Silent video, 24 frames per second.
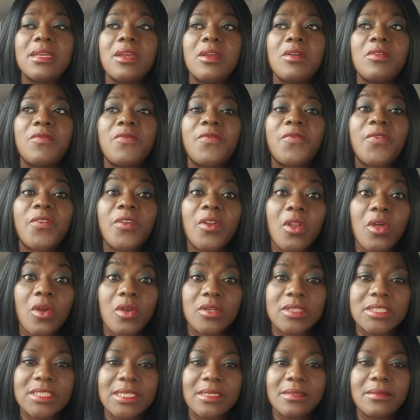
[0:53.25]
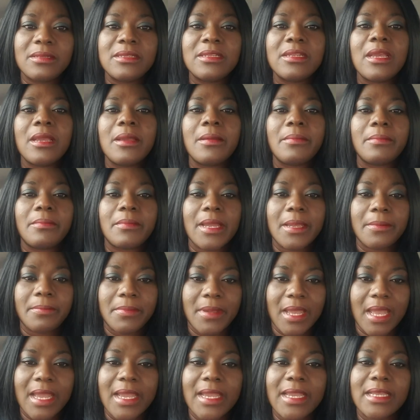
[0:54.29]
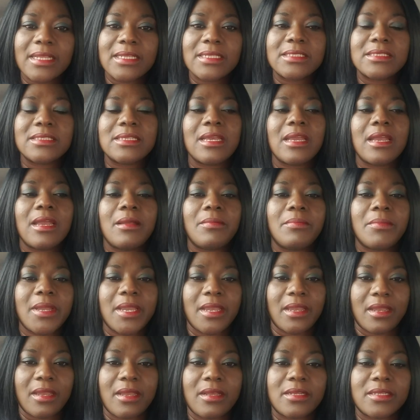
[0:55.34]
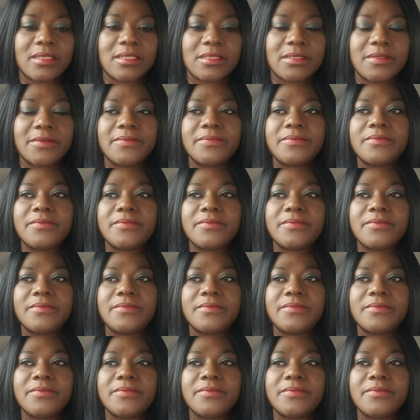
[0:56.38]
flooding my mind and my heart.